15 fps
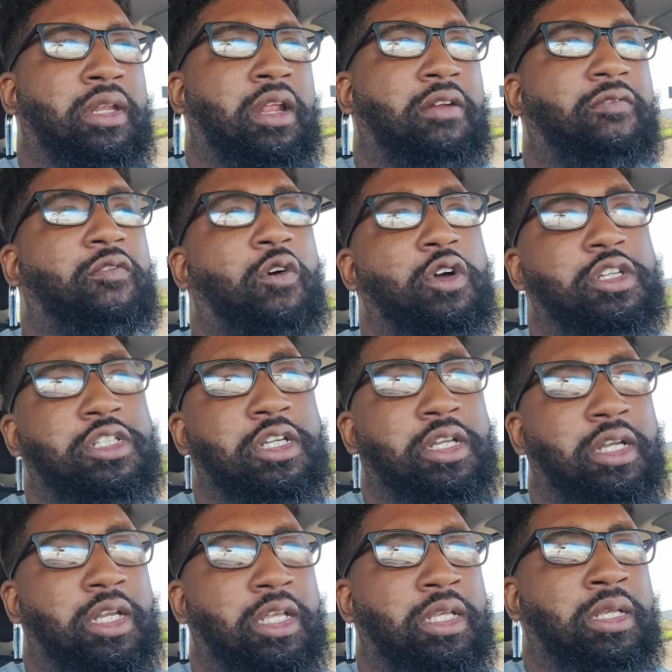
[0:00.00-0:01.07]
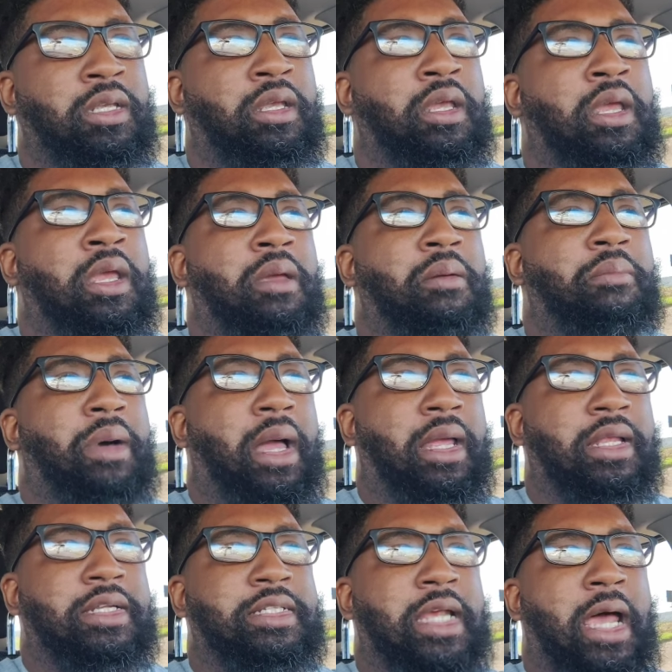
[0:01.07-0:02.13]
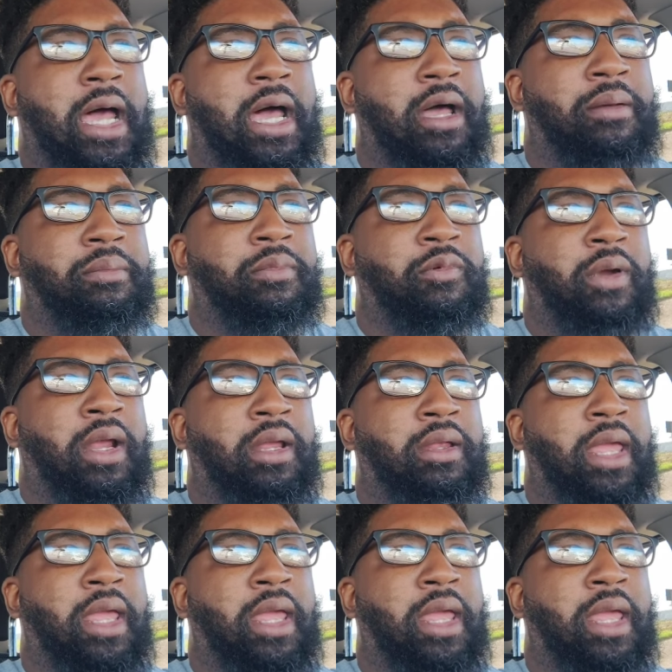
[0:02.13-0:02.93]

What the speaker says: unfortunately, by a job, right?